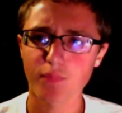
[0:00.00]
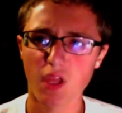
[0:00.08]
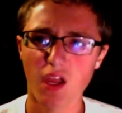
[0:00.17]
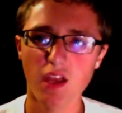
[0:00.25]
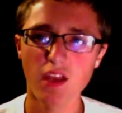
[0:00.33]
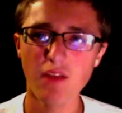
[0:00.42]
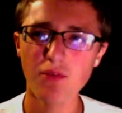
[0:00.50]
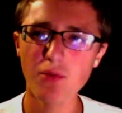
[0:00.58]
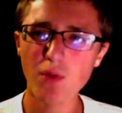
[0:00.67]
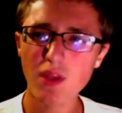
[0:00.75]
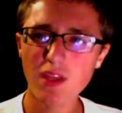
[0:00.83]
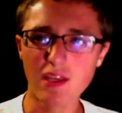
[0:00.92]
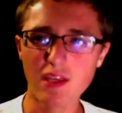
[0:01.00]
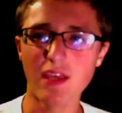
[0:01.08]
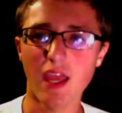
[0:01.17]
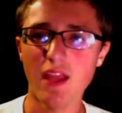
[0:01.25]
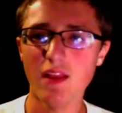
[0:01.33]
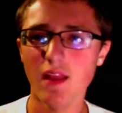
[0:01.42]
I never really
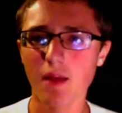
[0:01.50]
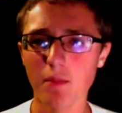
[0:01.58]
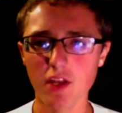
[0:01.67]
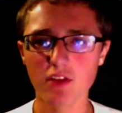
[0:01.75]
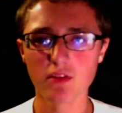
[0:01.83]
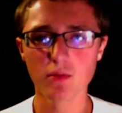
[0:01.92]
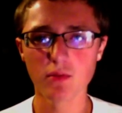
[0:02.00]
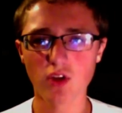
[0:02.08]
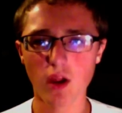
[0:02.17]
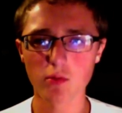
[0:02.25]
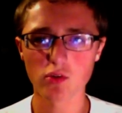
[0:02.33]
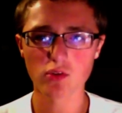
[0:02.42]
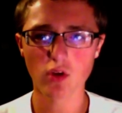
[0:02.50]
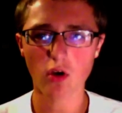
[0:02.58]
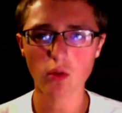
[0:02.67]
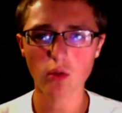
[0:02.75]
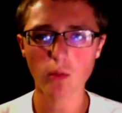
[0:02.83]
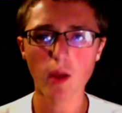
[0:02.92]
gained that many subscribers all
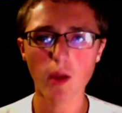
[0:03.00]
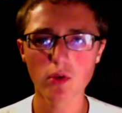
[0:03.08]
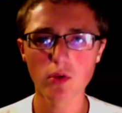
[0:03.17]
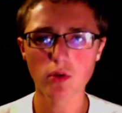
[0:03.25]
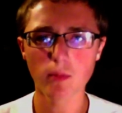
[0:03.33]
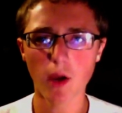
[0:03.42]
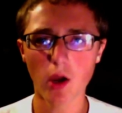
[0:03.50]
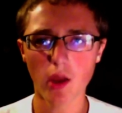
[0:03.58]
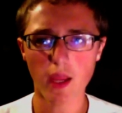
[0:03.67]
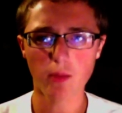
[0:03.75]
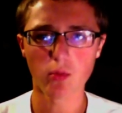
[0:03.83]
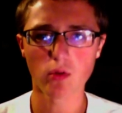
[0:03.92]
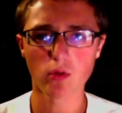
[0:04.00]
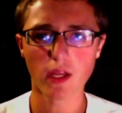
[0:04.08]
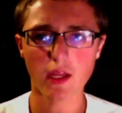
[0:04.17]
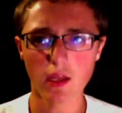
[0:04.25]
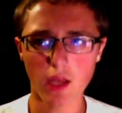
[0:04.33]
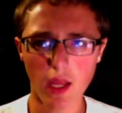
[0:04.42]
the way up until about April. Like
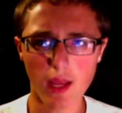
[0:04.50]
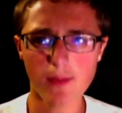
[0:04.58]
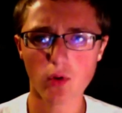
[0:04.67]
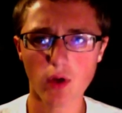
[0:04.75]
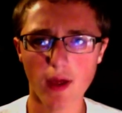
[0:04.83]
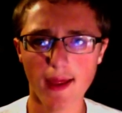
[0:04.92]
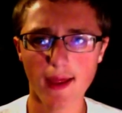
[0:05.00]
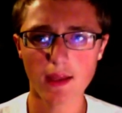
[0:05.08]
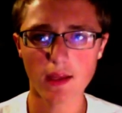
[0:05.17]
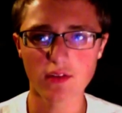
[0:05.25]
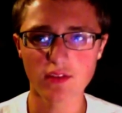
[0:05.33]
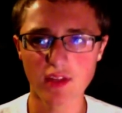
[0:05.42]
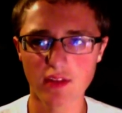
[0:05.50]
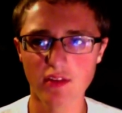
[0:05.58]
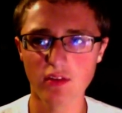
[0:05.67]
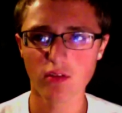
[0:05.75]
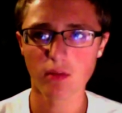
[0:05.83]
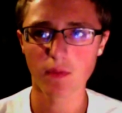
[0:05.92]
in April I had like 60
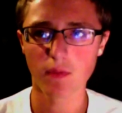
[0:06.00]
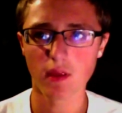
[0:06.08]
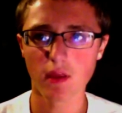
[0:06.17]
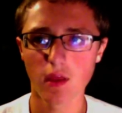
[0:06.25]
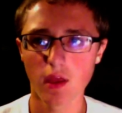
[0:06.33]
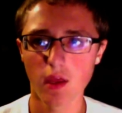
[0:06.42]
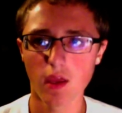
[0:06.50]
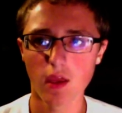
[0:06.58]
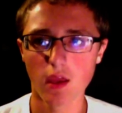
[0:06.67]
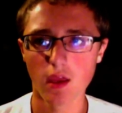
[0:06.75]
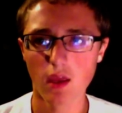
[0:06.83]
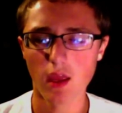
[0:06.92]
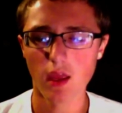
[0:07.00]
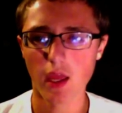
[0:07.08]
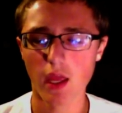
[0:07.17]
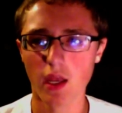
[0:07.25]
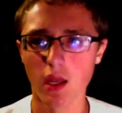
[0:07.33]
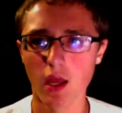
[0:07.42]
something,
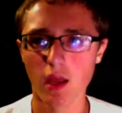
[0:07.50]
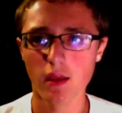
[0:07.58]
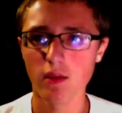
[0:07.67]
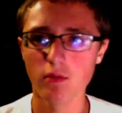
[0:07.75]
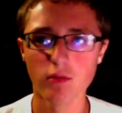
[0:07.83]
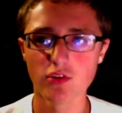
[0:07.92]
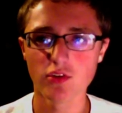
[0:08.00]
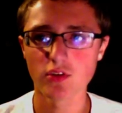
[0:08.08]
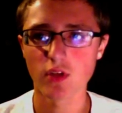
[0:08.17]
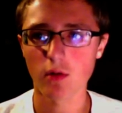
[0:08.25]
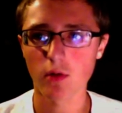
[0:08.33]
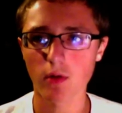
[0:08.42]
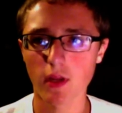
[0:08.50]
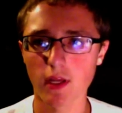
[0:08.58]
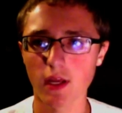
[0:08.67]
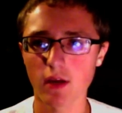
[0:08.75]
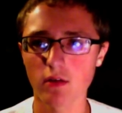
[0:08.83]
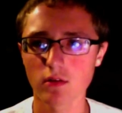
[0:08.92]
and it was just not working
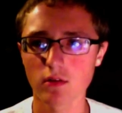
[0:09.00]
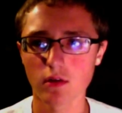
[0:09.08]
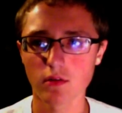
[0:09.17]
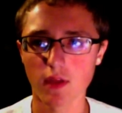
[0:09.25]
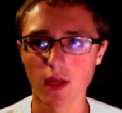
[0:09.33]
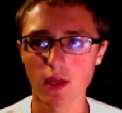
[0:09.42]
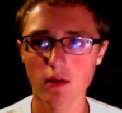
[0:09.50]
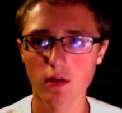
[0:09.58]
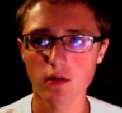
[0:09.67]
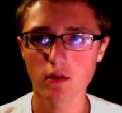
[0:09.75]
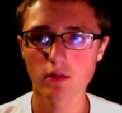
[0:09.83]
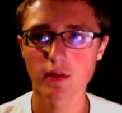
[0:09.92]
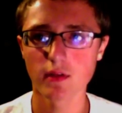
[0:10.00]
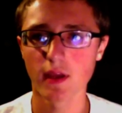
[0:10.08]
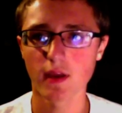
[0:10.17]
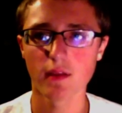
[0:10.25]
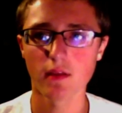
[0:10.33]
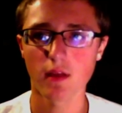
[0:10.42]
out, and I was like, oh
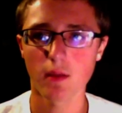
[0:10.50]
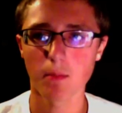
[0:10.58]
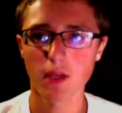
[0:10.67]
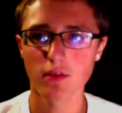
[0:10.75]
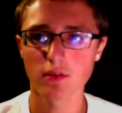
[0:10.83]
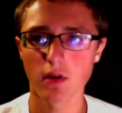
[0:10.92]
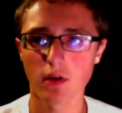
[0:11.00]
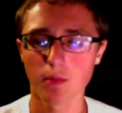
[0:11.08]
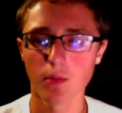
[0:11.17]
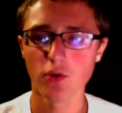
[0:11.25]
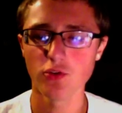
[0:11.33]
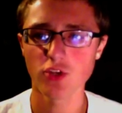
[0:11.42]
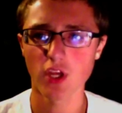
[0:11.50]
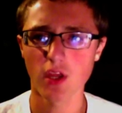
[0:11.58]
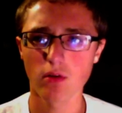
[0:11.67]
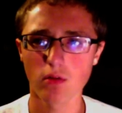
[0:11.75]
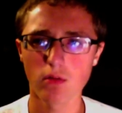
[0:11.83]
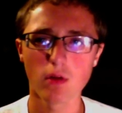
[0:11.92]
yeah, I might start up a new
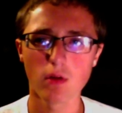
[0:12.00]
channel.